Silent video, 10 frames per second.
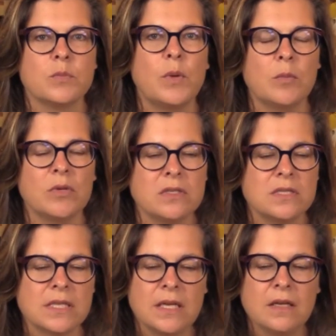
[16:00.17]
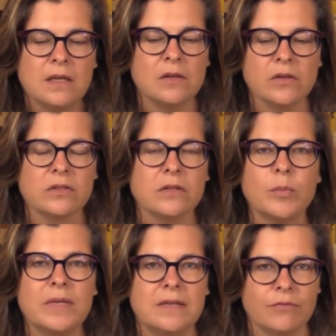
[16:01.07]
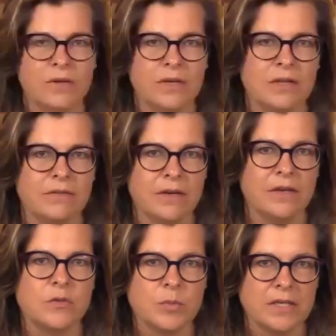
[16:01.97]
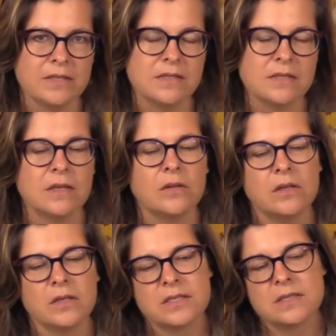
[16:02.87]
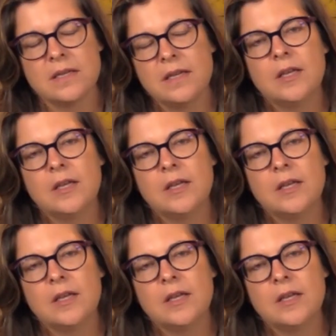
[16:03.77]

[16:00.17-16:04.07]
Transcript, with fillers: mammals. It looks a little bit different in the various places that it looks.